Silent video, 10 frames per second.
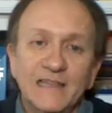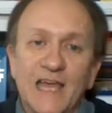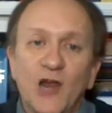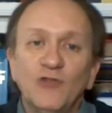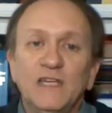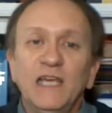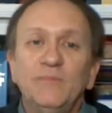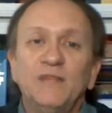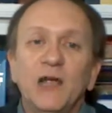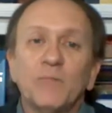They don't
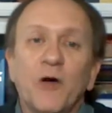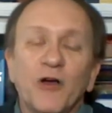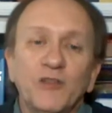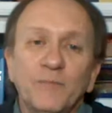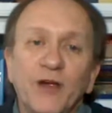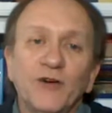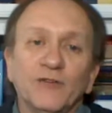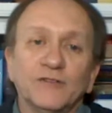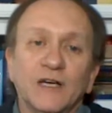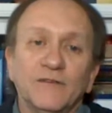keep their part of the
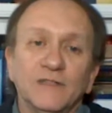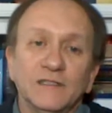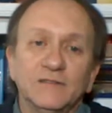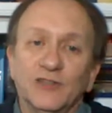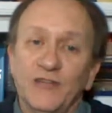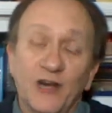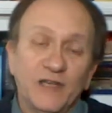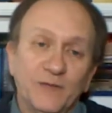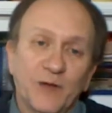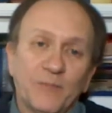marital covenant, or they
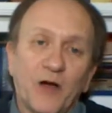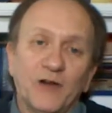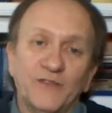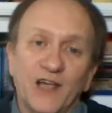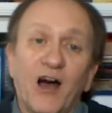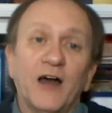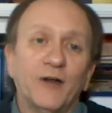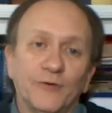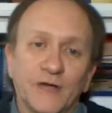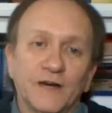don't keep their part of the
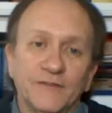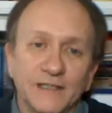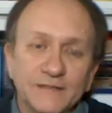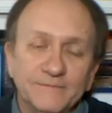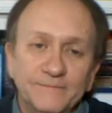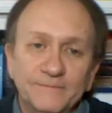auto covenant.